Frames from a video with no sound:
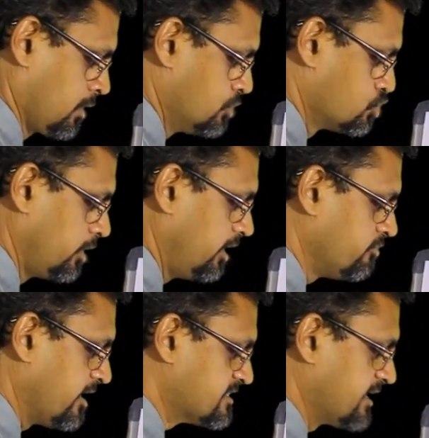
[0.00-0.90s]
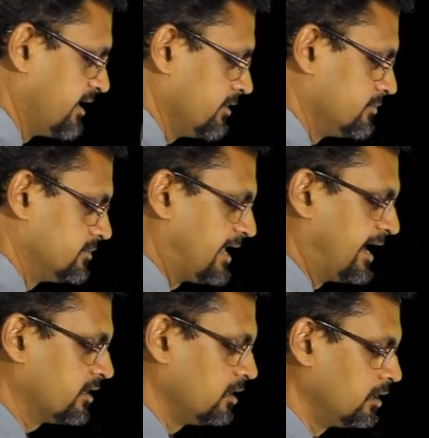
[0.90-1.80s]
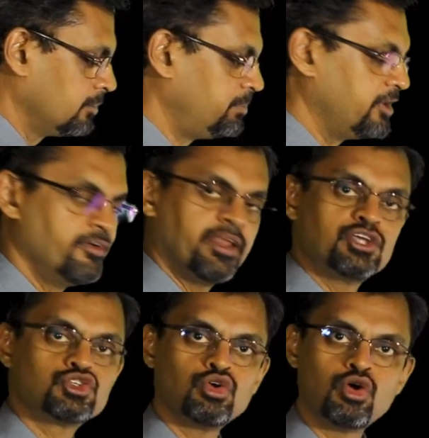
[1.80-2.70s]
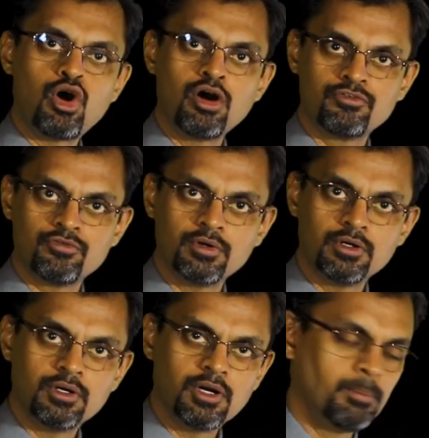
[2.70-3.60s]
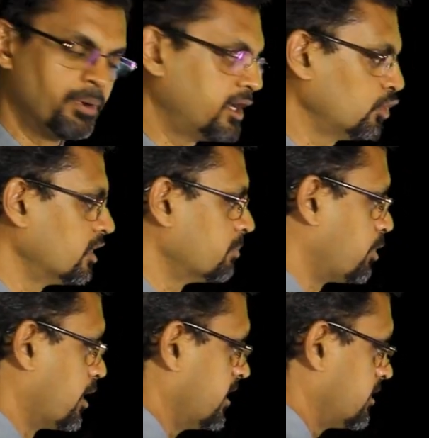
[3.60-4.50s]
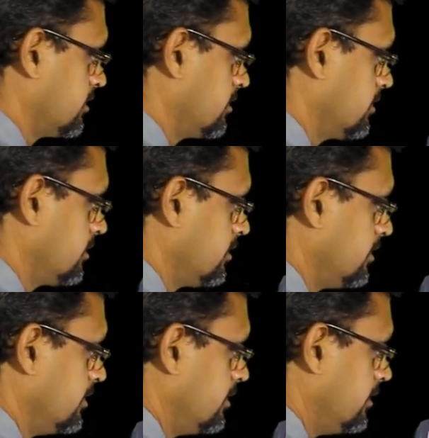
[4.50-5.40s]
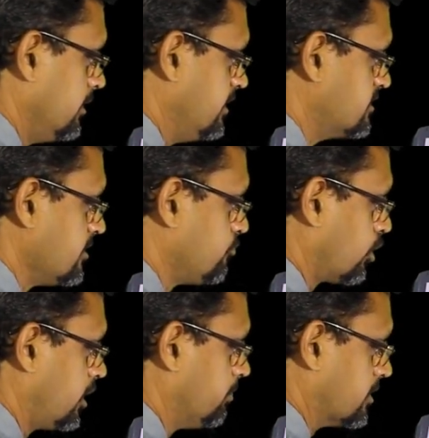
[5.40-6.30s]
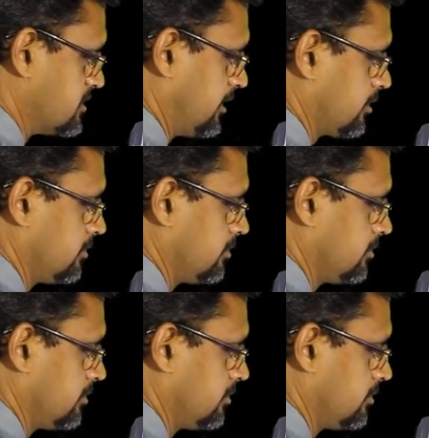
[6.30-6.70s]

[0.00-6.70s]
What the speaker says: So if I say that PV ratio of a particular product is say 40%.